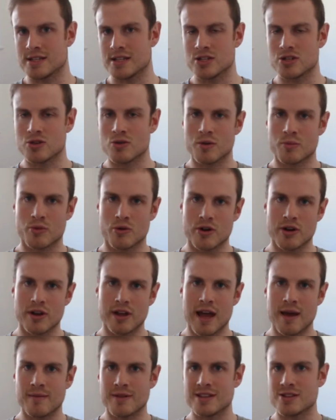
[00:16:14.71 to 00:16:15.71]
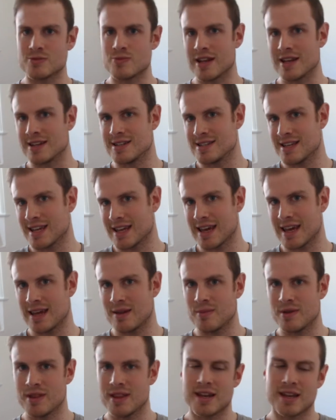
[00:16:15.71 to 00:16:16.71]
and he's doing the pre-game, and he's being a
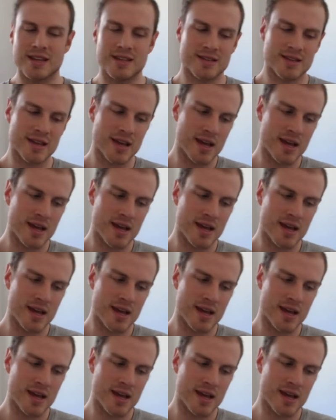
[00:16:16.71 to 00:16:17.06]
dickhead, but then he's